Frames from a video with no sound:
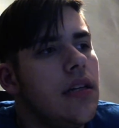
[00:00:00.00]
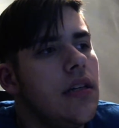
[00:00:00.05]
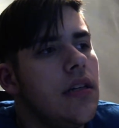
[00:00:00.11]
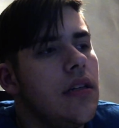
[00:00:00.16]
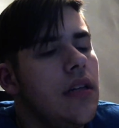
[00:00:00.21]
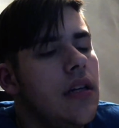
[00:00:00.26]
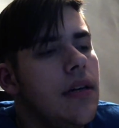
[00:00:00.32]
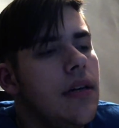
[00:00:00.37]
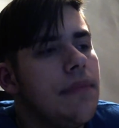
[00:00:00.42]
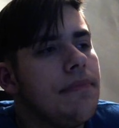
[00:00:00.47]

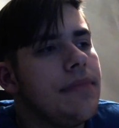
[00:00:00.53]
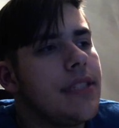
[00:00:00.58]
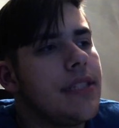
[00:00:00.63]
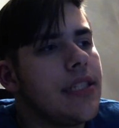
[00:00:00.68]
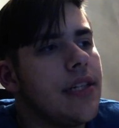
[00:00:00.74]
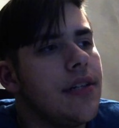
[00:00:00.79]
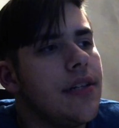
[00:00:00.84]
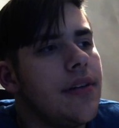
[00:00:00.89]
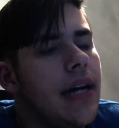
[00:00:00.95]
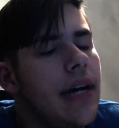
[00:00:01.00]
Yep,
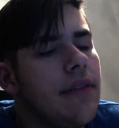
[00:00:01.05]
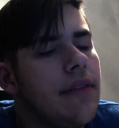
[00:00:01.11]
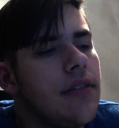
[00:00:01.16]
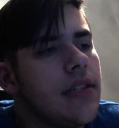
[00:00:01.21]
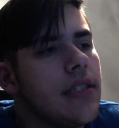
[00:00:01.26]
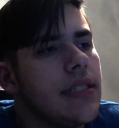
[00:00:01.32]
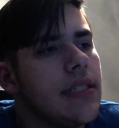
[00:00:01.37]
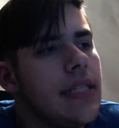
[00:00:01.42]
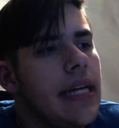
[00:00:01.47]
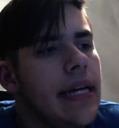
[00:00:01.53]
so
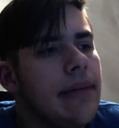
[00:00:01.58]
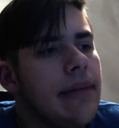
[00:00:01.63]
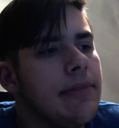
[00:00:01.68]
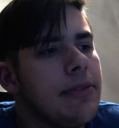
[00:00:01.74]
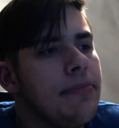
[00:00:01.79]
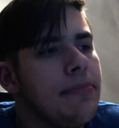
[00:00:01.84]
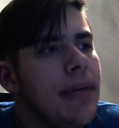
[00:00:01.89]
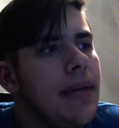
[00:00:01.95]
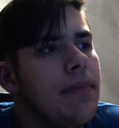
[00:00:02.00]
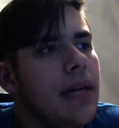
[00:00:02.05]
after
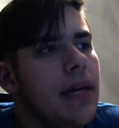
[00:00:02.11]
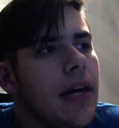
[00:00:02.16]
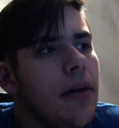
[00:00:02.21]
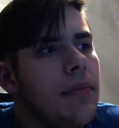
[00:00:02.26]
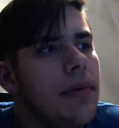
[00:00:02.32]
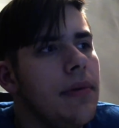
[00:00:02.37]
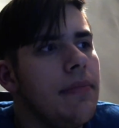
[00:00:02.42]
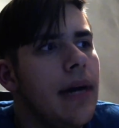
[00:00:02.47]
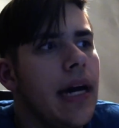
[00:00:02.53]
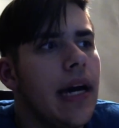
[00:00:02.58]
exams, maybe I'll
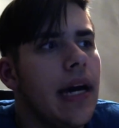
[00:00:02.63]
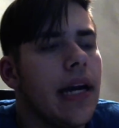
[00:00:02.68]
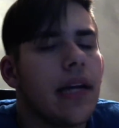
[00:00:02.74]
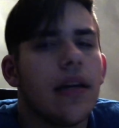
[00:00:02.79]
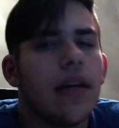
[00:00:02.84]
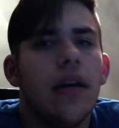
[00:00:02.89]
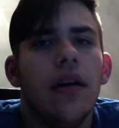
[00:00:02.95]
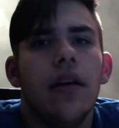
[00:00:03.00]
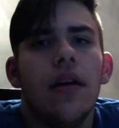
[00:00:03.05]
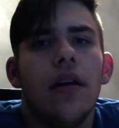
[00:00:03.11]
be back.
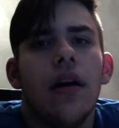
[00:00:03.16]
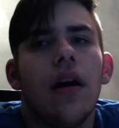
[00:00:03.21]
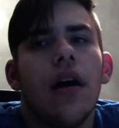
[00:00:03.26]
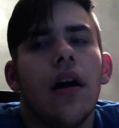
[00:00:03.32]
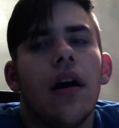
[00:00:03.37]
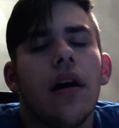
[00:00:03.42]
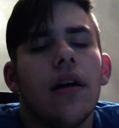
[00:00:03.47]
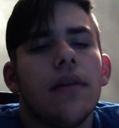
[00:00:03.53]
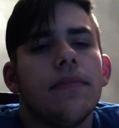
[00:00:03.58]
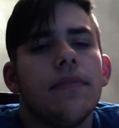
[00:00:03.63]

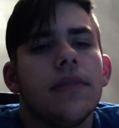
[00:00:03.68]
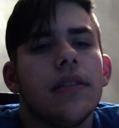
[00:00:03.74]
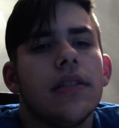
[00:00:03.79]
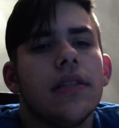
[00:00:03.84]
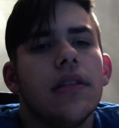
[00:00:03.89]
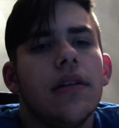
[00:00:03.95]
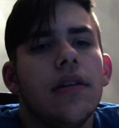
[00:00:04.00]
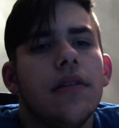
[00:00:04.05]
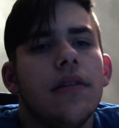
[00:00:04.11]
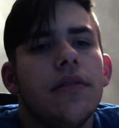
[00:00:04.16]
Um,
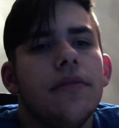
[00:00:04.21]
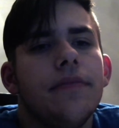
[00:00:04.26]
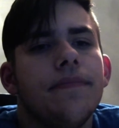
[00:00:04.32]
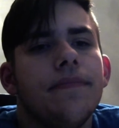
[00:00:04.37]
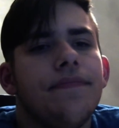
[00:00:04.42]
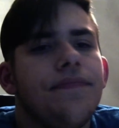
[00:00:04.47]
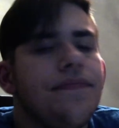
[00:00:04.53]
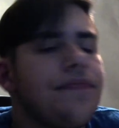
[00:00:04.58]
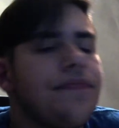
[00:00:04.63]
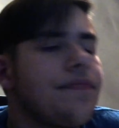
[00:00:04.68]
so,
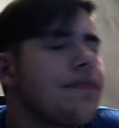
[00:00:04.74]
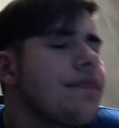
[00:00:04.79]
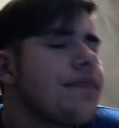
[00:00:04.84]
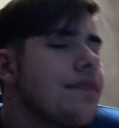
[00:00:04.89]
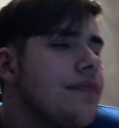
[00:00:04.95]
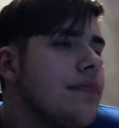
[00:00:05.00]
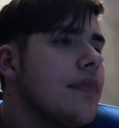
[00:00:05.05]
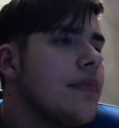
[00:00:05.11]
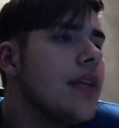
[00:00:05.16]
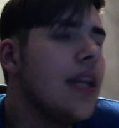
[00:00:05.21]

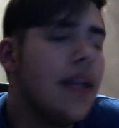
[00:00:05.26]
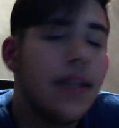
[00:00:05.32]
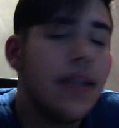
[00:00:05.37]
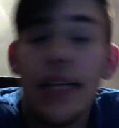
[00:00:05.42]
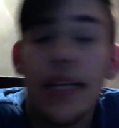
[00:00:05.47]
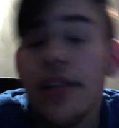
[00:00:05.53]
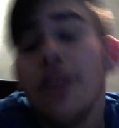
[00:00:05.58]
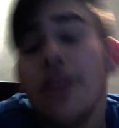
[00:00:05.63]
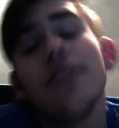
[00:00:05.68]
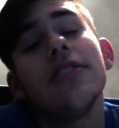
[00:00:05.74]

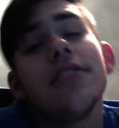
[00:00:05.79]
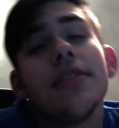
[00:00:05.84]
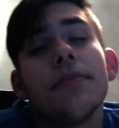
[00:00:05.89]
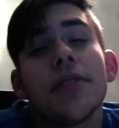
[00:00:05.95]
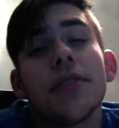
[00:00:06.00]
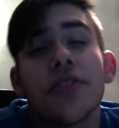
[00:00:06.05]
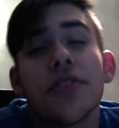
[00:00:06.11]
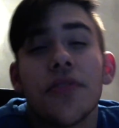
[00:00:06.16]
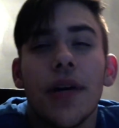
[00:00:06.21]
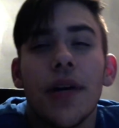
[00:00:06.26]
thank you all so
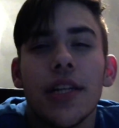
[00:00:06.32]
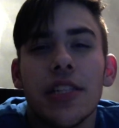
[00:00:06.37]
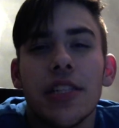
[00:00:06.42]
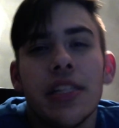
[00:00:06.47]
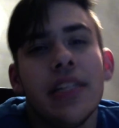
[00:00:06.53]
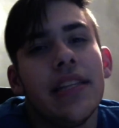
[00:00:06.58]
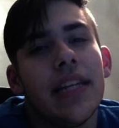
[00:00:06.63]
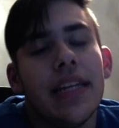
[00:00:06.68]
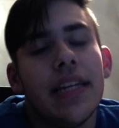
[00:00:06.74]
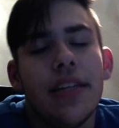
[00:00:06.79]
much for
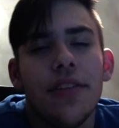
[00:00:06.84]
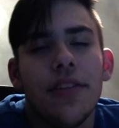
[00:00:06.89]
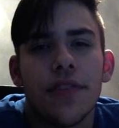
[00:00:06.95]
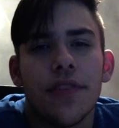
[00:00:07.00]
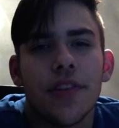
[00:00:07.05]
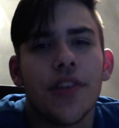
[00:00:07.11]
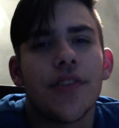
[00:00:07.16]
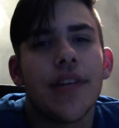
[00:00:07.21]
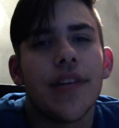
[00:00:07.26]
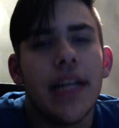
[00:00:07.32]
watching. Thank you
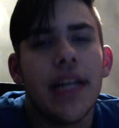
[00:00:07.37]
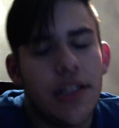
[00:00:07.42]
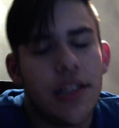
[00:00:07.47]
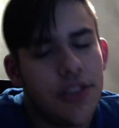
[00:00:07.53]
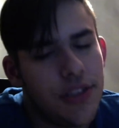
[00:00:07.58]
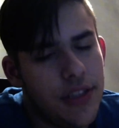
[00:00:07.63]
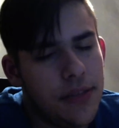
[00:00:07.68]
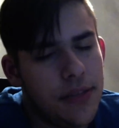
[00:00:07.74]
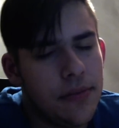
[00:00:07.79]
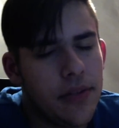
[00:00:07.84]
for
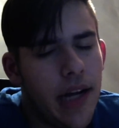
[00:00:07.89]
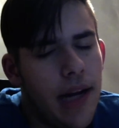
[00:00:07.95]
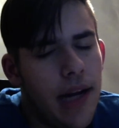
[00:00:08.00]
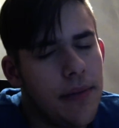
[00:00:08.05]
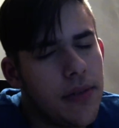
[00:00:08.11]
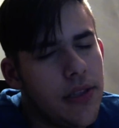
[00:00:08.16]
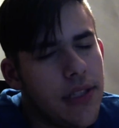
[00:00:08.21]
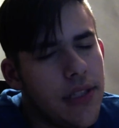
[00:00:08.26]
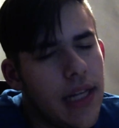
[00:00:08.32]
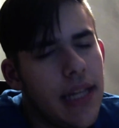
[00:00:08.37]
300
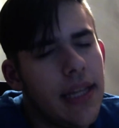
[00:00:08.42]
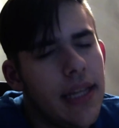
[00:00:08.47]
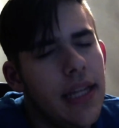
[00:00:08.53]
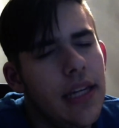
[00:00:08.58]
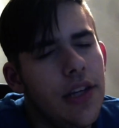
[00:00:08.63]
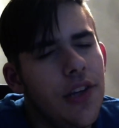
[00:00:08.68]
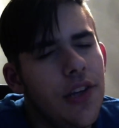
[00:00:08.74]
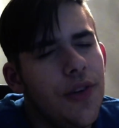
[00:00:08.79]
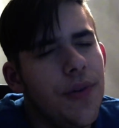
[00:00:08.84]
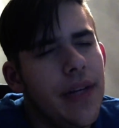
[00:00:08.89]
subscribers. I
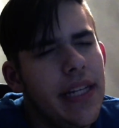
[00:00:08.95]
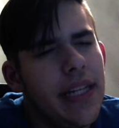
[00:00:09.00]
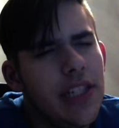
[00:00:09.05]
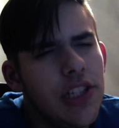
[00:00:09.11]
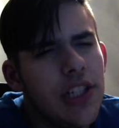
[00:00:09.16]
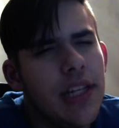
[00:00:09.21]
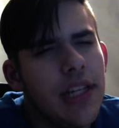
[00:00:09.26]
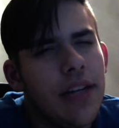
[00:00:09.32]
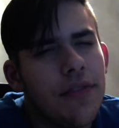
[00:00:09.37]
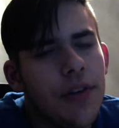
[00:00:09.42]
thank you,
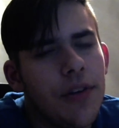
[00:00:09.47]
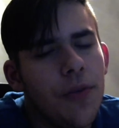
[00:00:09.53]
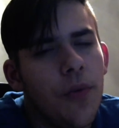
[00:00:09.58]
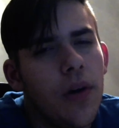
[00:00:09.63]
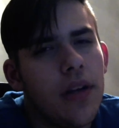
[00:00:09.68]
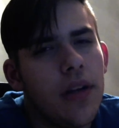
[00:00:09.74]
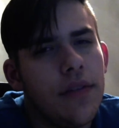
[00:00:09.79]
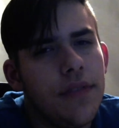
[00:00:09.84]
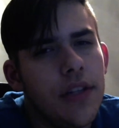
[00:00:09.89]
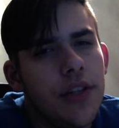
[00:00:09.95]
each and every
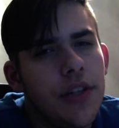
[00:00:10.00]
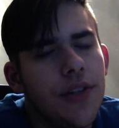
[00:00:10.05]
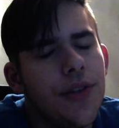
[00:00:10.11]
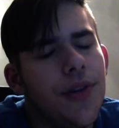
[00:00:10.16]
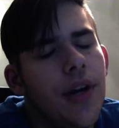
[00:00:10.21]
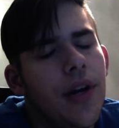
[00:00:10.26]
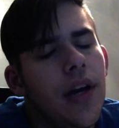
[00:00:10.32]
one of you,